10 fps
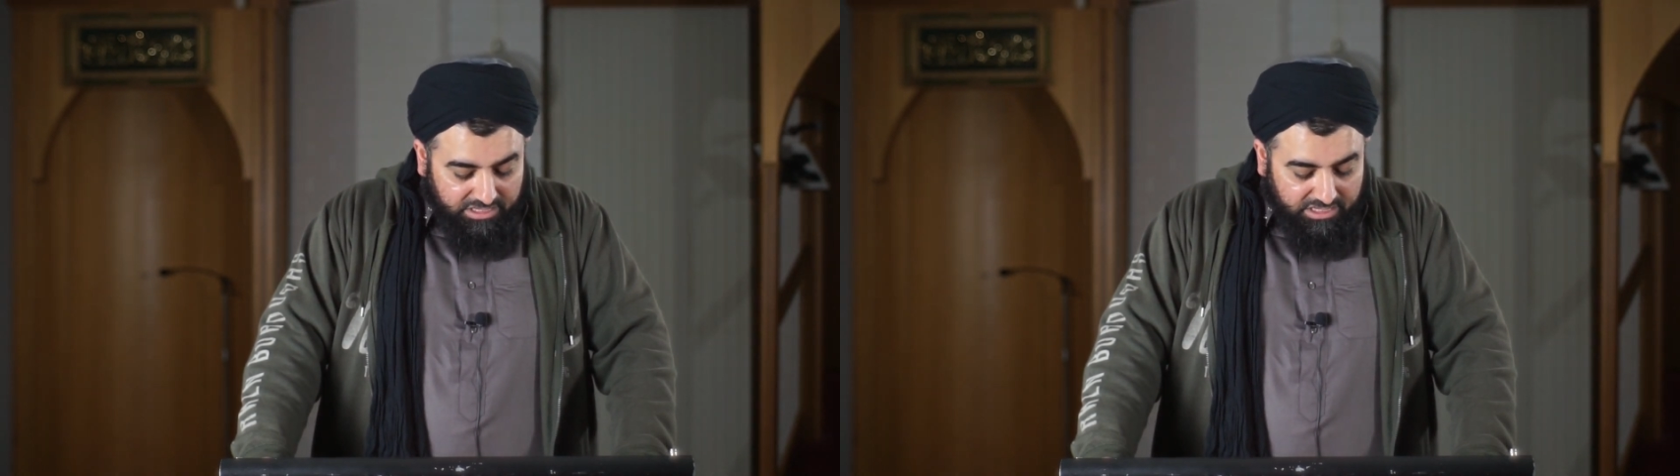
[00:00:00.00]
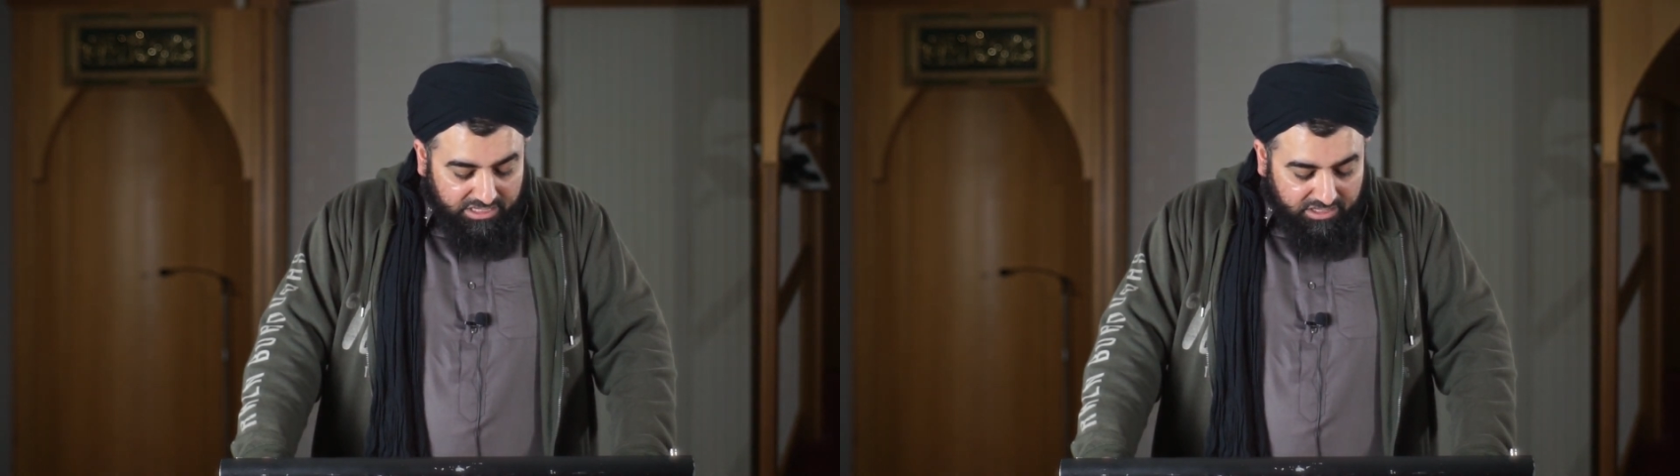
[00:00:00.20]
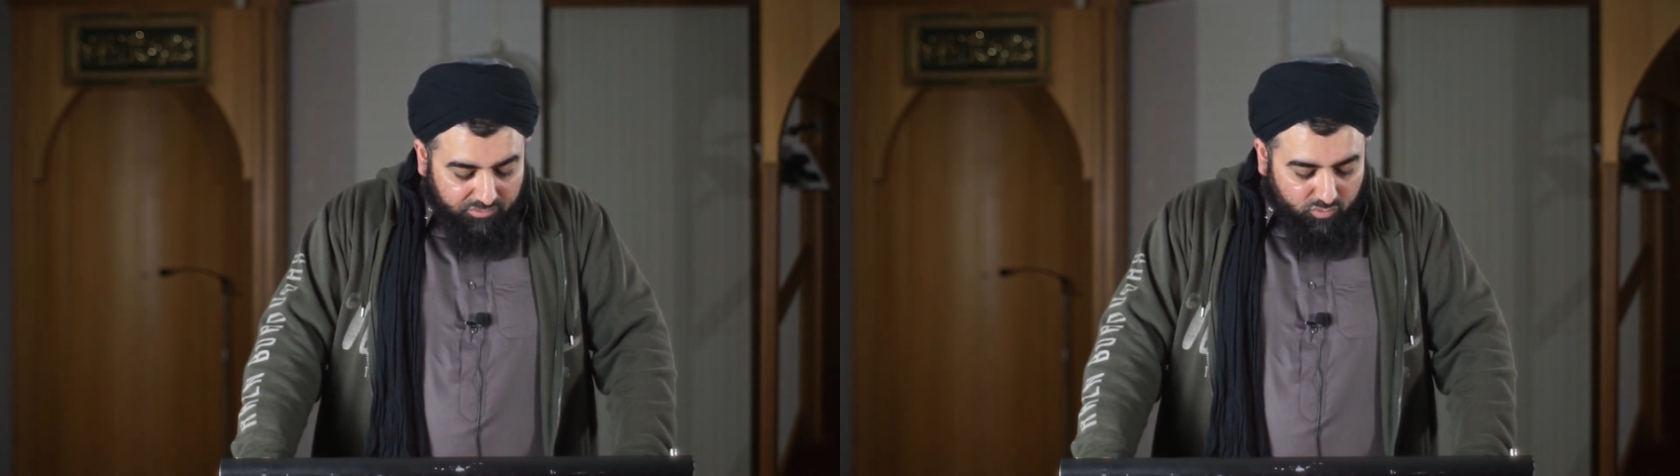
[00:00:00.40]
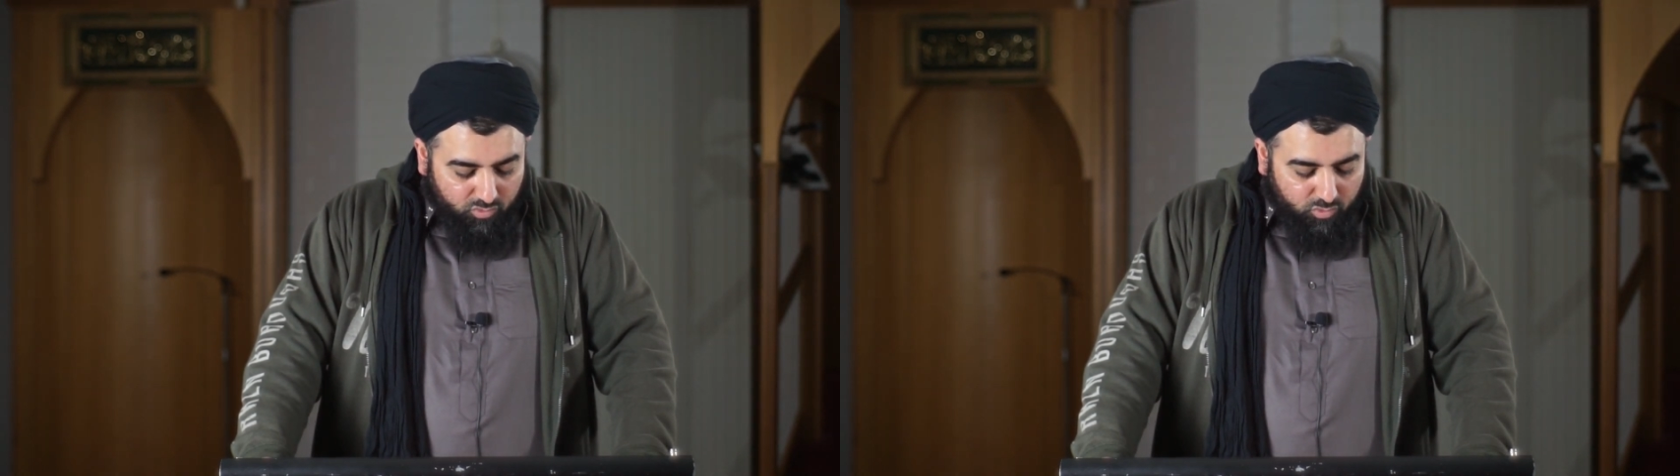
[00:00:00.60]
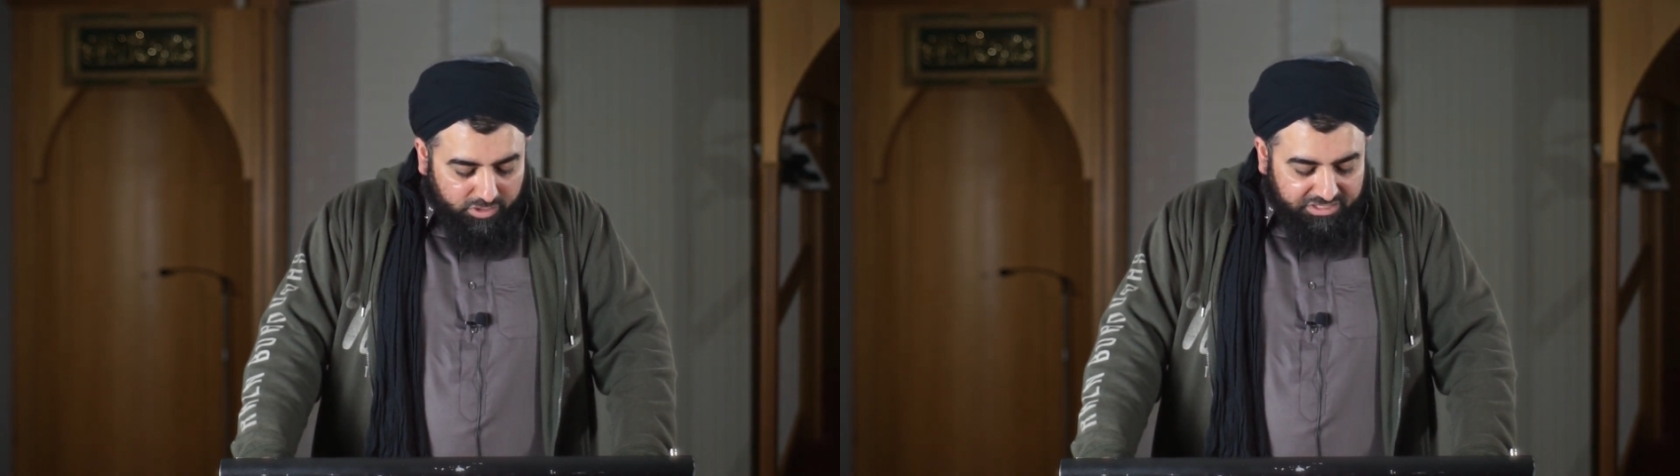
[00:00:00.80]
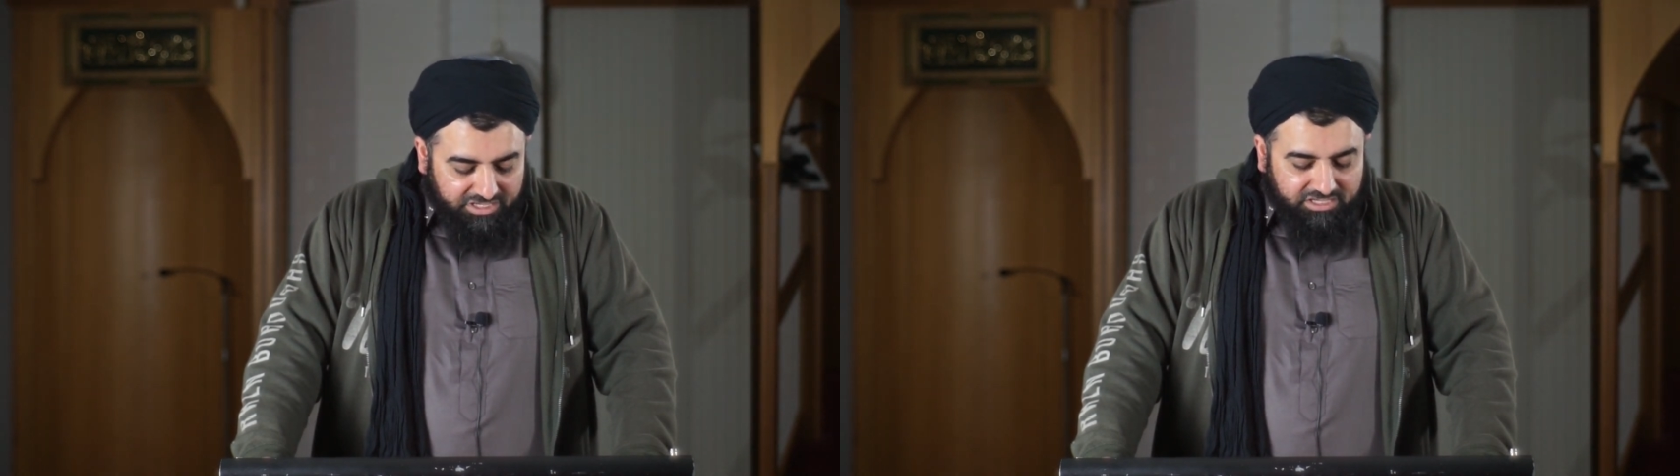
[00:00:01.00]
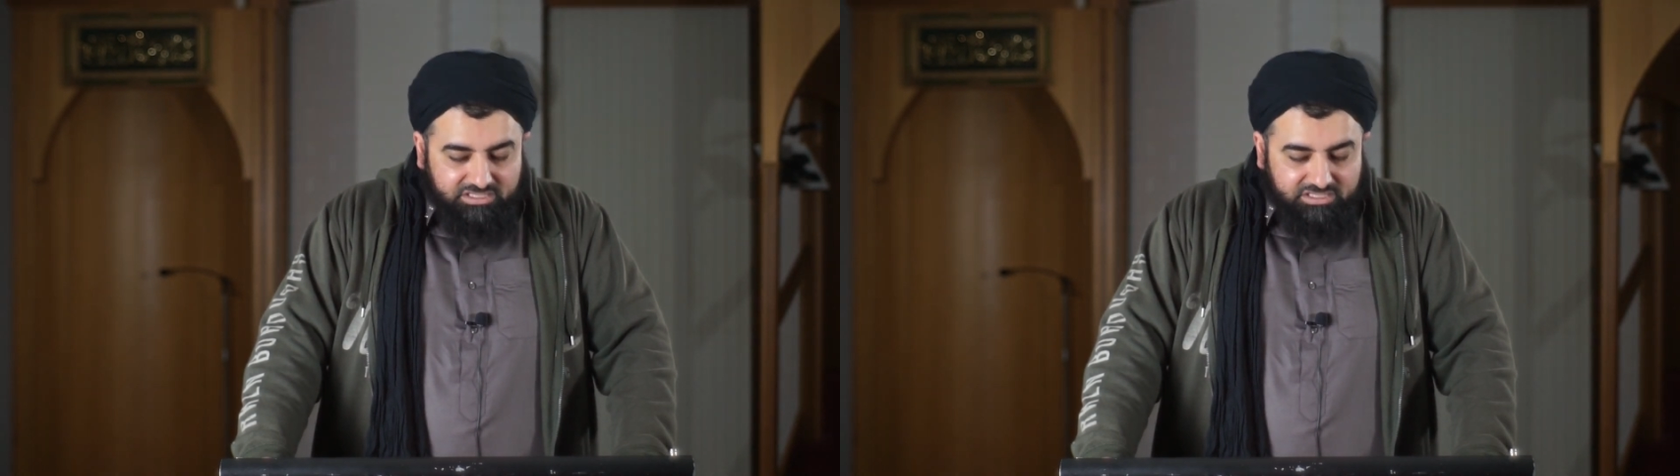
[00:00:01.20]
uh, one year